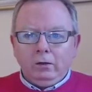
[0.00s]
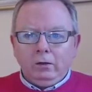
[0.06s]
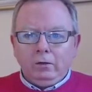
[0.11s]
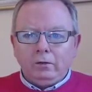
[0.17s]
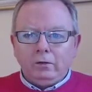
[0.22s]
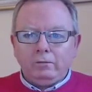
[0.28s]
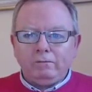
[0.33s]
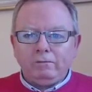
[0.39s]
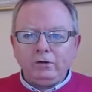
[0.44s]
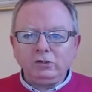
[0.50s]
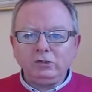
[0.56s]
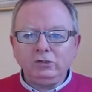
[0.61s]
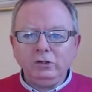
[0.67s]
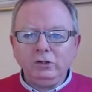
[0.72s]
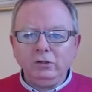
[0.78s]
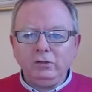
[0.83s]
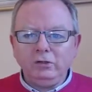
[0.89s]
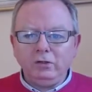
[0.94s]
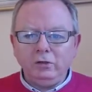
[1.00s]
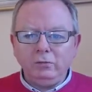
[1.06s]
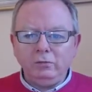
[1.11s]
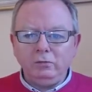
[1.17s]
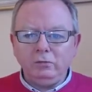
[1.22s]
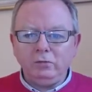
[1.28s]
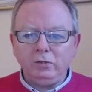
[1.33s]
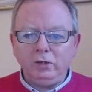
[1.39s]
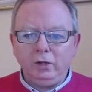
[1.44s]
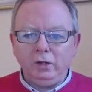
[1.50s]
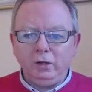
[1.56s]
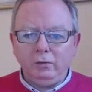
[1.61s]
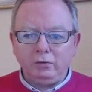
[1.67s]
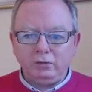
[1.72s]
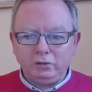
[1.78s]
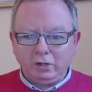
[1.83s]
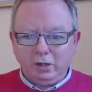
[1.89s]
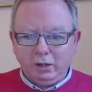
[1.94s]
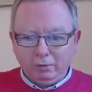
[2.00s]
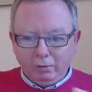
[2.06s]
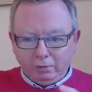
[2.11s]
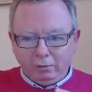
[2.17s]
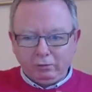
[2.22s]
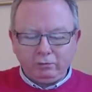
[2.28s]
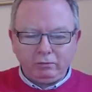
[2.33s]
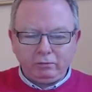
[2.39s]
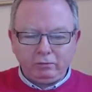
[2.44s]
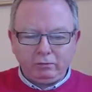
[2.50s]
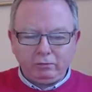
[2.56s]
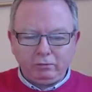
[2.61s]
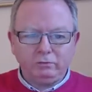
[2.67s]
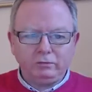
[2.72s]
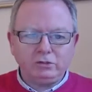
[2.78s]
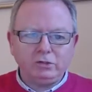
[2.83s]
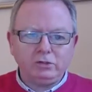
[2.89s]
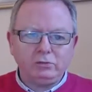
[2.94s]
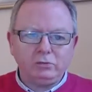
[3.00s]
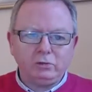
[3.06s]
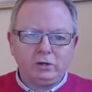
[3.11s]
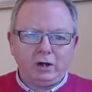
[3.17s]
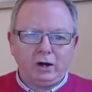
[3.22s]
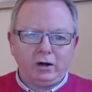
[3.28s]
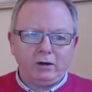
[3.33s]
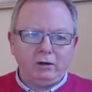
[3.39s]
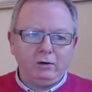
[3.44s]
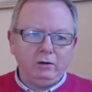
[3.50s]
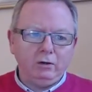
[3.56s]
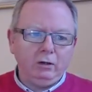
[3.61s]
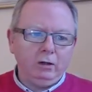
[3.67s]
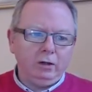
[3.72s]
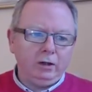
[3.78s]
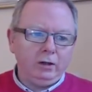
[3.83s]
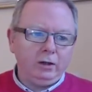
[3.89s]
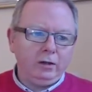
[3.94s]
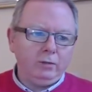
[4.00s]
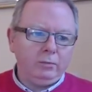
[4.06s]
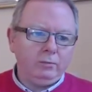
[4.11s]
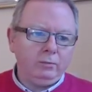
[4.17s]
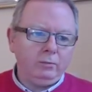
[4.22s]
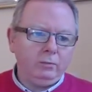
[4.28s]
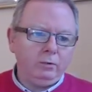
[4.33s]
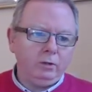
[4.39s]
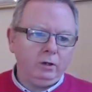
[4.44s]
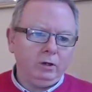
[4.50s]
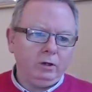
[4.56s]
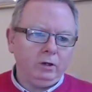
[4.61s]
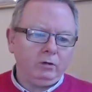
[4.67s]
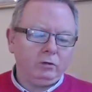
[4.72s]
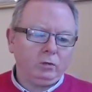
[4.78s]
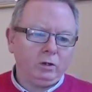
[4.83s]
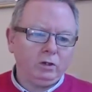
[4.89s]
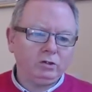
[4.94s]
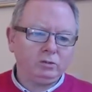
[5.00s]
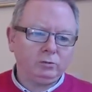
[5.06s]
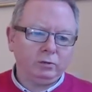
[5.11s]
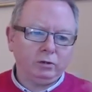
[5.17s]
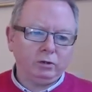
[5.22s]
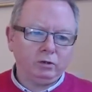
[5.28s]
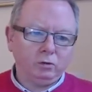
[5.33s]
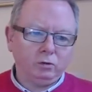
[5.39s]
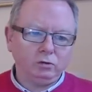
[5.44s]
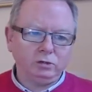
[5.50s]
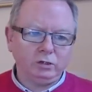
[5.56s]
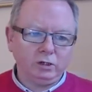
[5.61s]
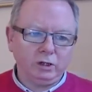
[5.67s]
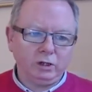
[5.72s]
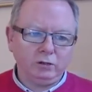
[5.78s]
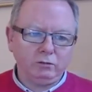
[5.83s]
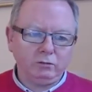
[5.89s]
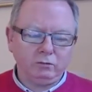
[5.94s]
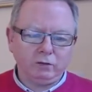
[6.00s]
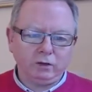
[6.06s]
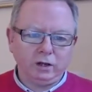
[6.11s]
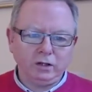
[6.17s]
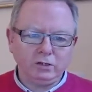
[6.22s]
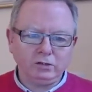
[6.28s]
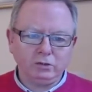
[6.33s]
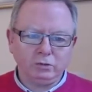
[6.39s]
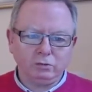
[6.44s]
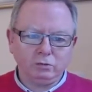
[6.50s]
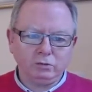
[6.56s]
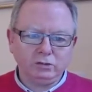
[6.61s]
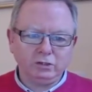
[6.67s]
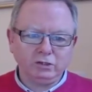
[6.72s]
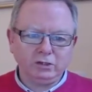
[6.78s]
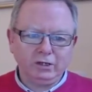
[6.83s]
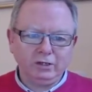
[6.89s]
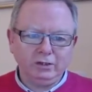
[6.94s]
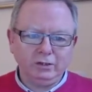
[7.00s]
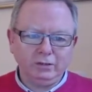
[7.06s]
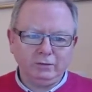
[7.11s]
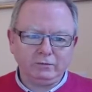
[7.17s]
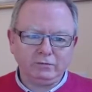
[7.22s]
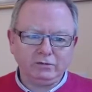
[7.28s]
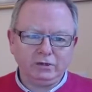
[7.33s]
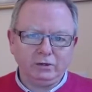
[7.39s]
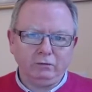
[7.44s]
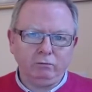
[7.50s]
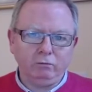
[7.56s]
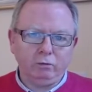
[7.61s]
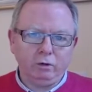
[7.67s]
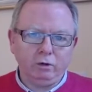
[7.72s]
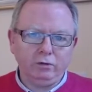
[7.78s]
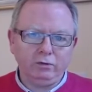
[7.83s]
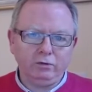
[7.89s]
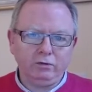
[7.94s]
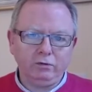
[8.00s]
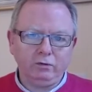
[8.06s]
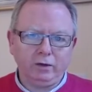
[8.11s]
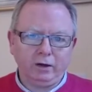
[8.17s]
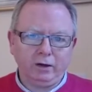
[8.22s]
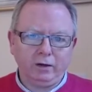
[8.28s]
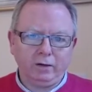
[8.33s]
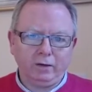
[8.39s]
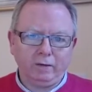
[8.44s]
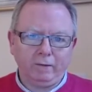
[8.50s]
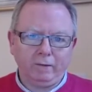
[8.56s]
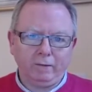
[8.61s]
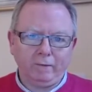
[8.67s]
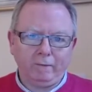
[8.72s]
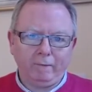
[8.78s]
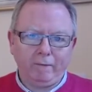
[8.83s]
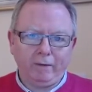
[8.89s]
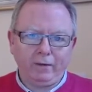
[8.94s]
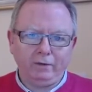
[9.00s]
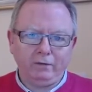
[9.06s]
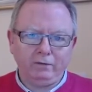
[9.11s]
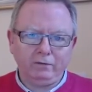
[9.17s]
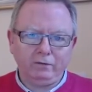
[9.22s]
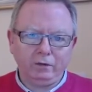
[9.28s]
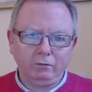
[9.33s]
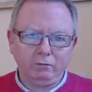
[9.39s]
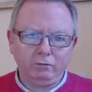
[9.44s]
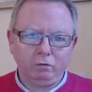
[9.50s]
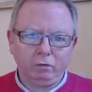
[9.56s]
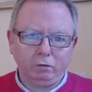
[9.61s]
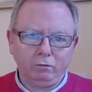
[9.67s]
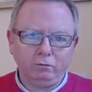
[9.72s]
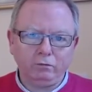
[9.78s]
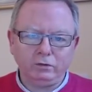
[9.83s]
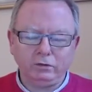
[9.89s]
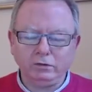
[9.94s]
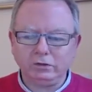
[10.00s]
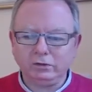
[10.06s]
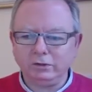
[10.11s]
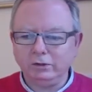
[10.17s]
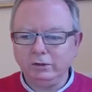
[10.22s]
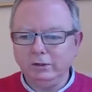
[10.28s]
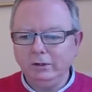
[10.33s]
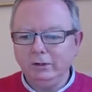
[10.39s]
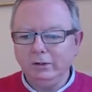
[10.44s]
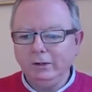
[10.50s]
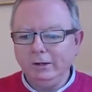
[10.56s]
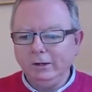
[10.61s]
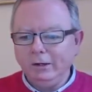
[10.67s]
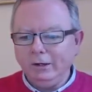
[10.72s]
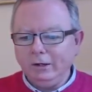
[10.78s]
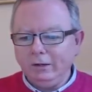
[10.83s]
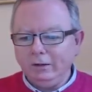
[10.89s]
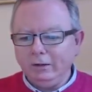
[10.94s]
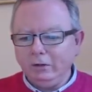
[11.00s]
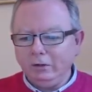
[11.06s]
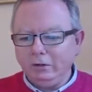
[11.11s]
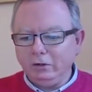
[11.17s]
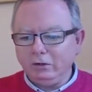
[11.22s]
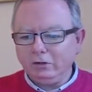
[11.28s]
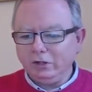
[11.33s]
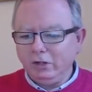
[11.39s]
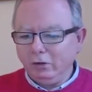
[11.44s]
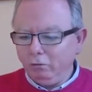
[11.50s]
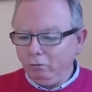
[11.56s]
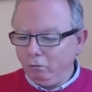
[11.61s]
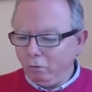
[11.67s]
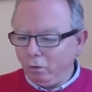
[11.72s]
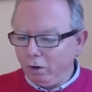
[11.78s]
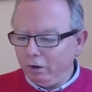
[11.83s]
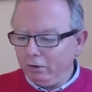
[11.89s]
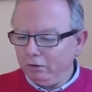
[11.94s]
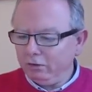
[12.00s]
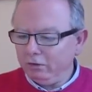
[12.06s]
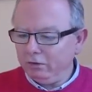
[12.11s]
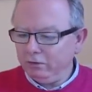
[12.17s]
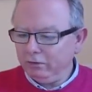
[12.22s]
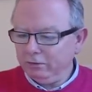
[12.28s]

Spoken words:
first of the themes, and it came about from the conversation with Carol, as well as some other coaching clients over the last year, was this idea of self-worth and self-confidence. Now, the self-worth